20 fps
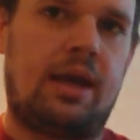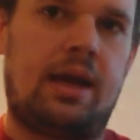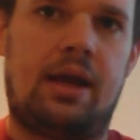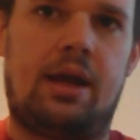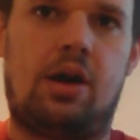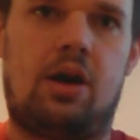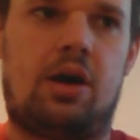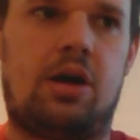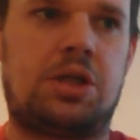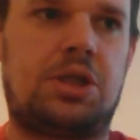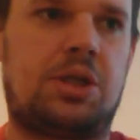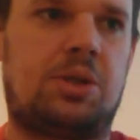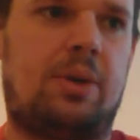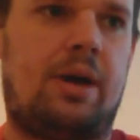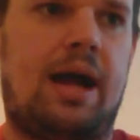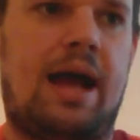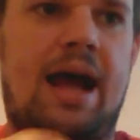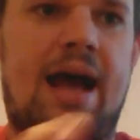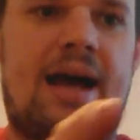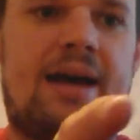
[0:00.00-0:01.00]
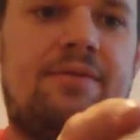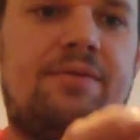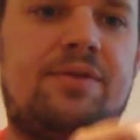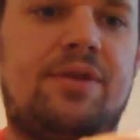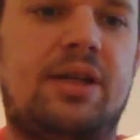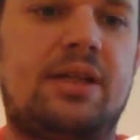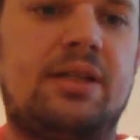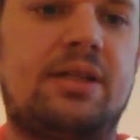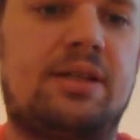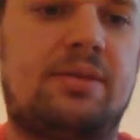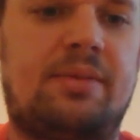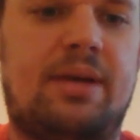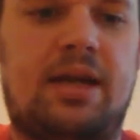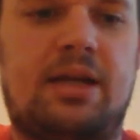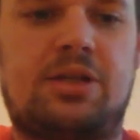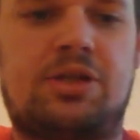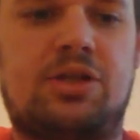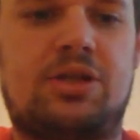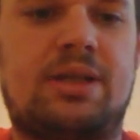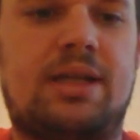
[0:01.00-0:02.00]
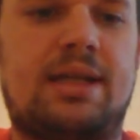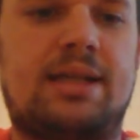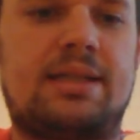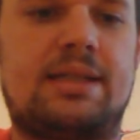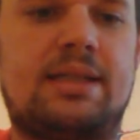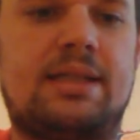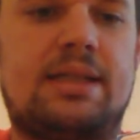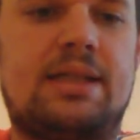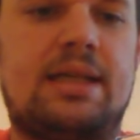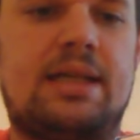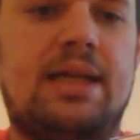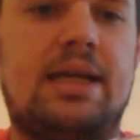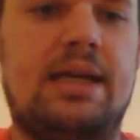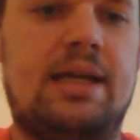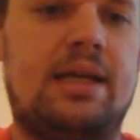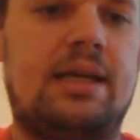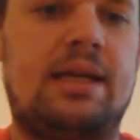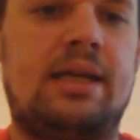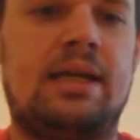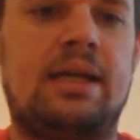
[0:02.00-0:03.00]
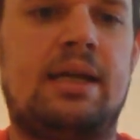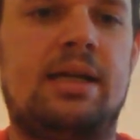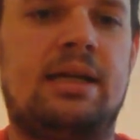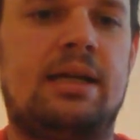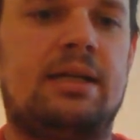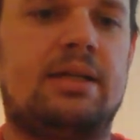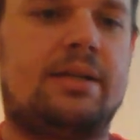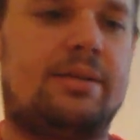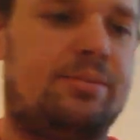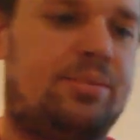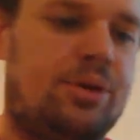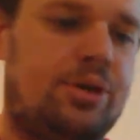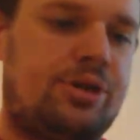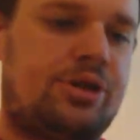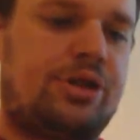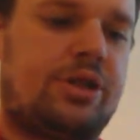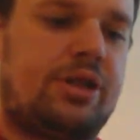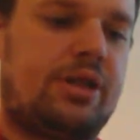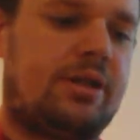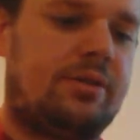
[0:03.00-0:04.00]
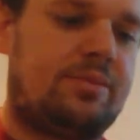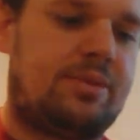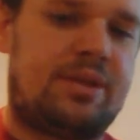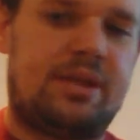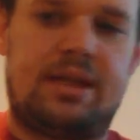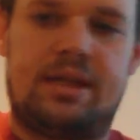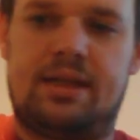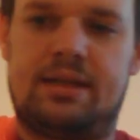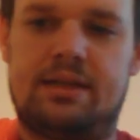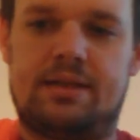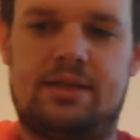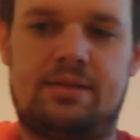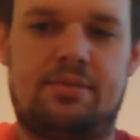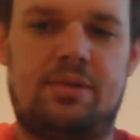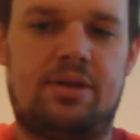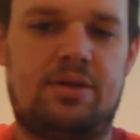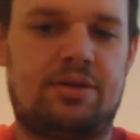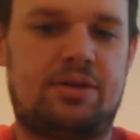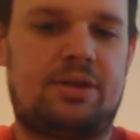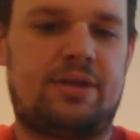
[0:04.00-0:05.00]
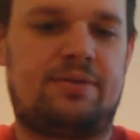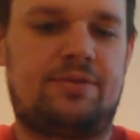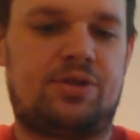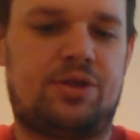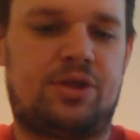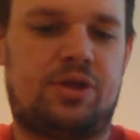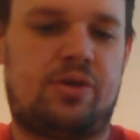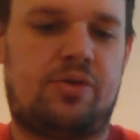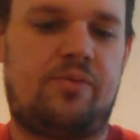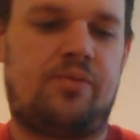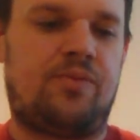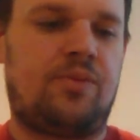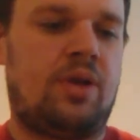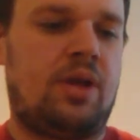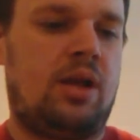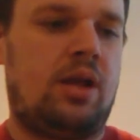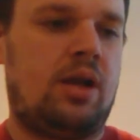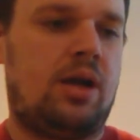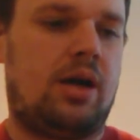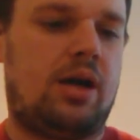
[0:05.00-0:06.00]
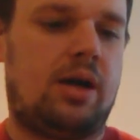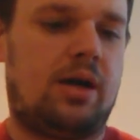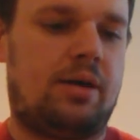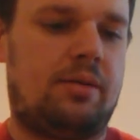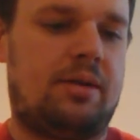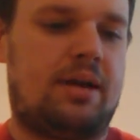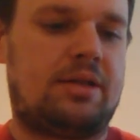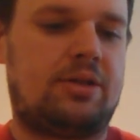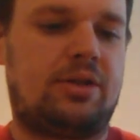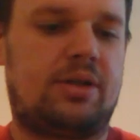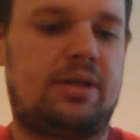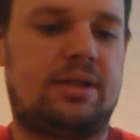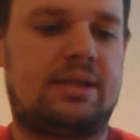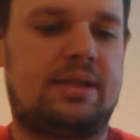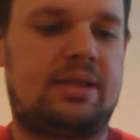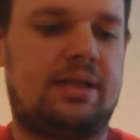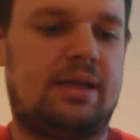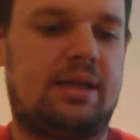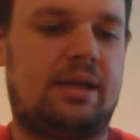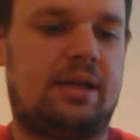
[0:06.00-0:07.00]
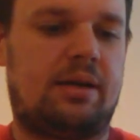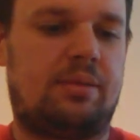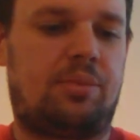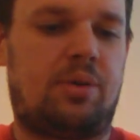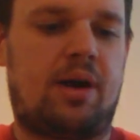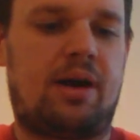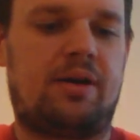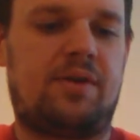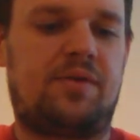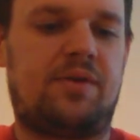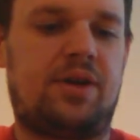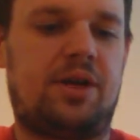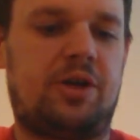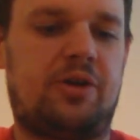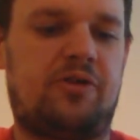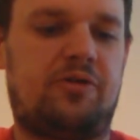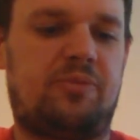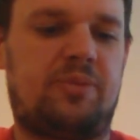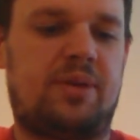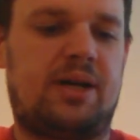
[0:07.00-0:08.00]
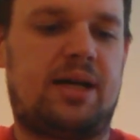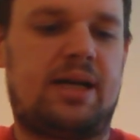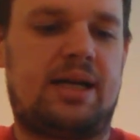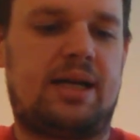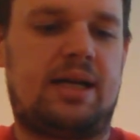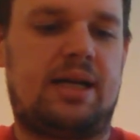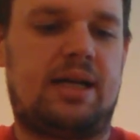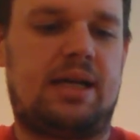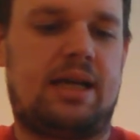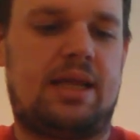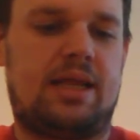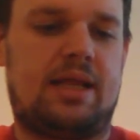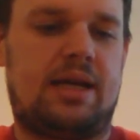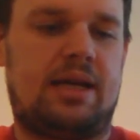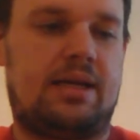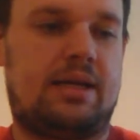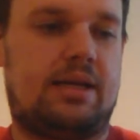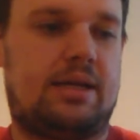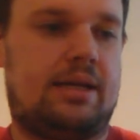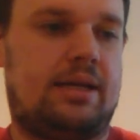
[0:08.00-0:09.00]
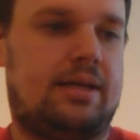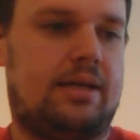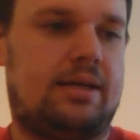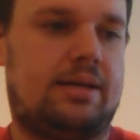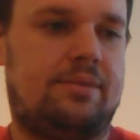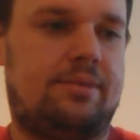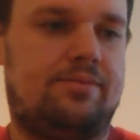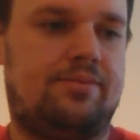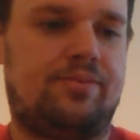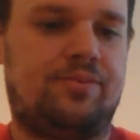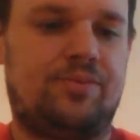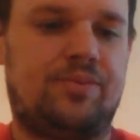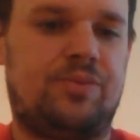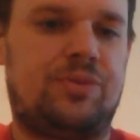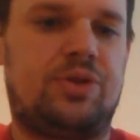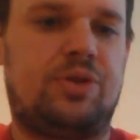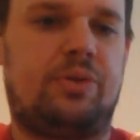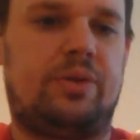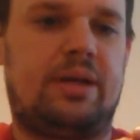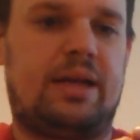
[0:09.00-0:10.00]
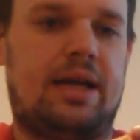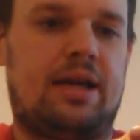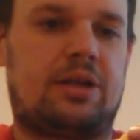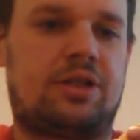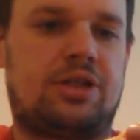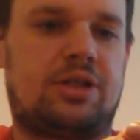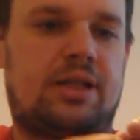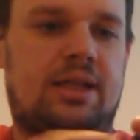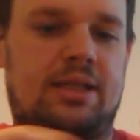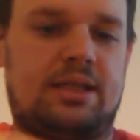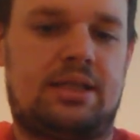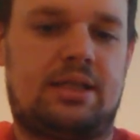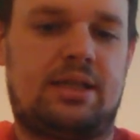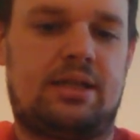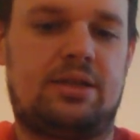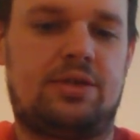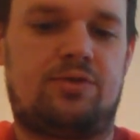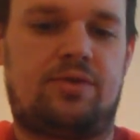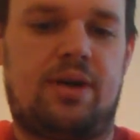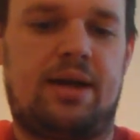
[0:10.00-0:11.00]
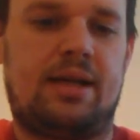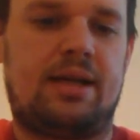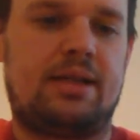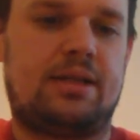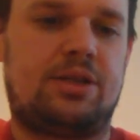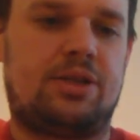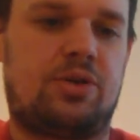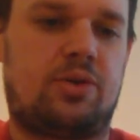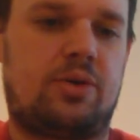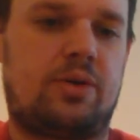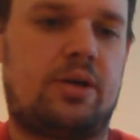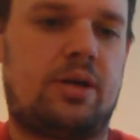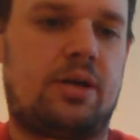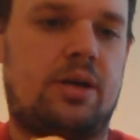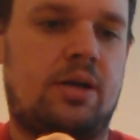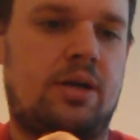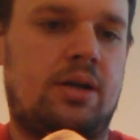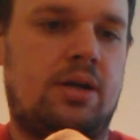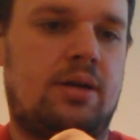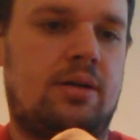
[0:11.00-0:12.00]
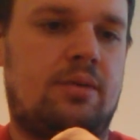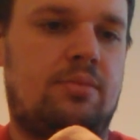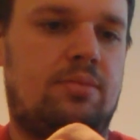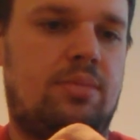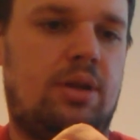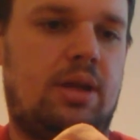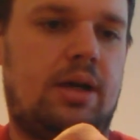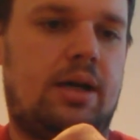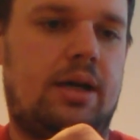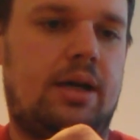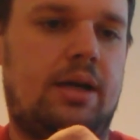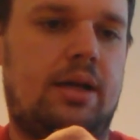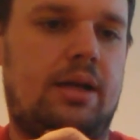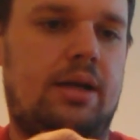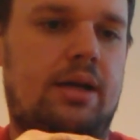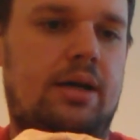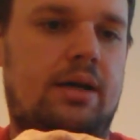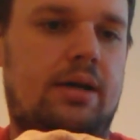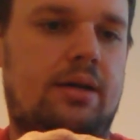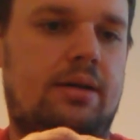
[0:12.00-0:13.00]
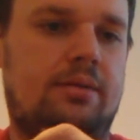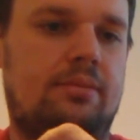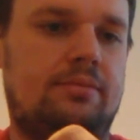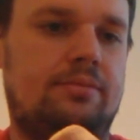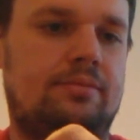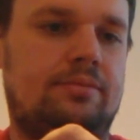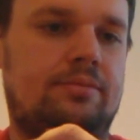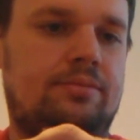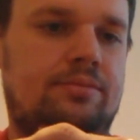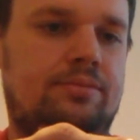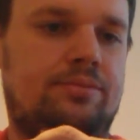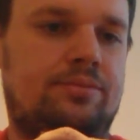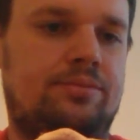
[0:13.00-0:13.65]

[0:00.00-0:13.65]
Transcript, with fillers: And also, I have done some exercising today, some push-ups and some other stuff. So um, as you can see, a prior video of mine that um, doing exercise does raise your blood um,